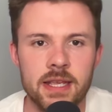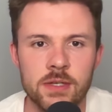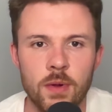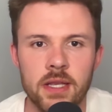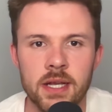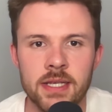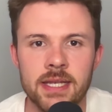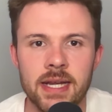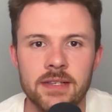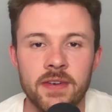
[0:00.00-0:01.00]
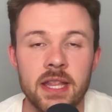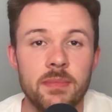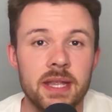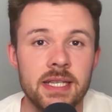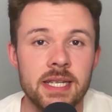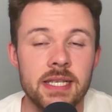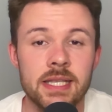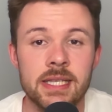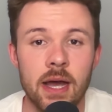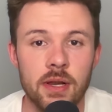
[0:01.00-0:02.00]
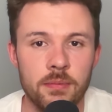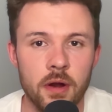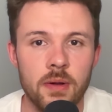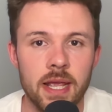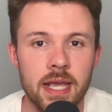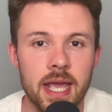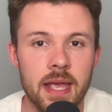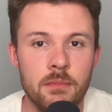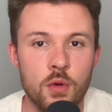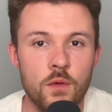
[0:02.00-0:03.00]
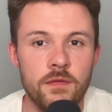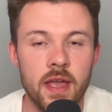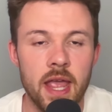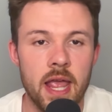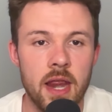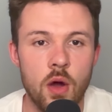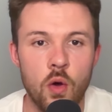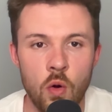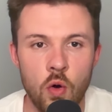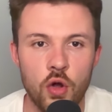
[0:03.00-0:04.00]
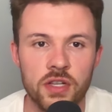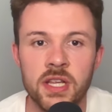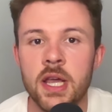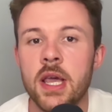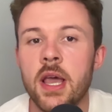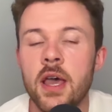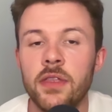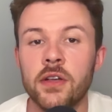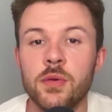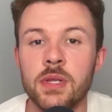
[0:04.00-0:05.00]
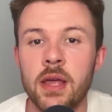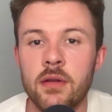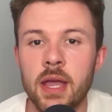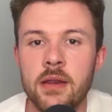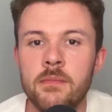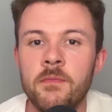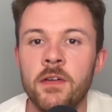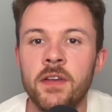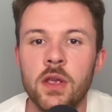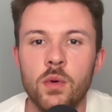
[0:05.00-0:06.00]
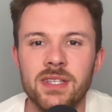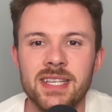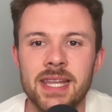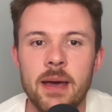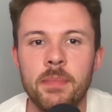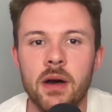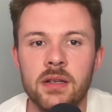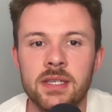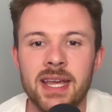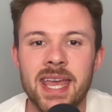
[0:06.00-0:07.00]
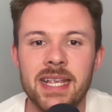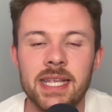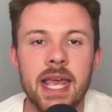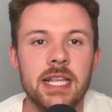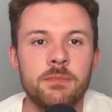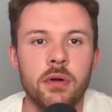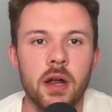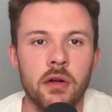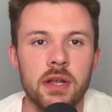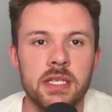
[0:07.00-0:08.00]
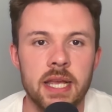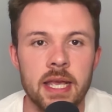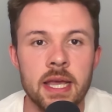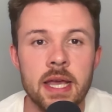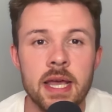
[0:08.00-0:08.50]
this week to understand his availability to the Saudi Pro League move in August. The answer was clear again. Raphinha wants to stay at Barca. It's his priority.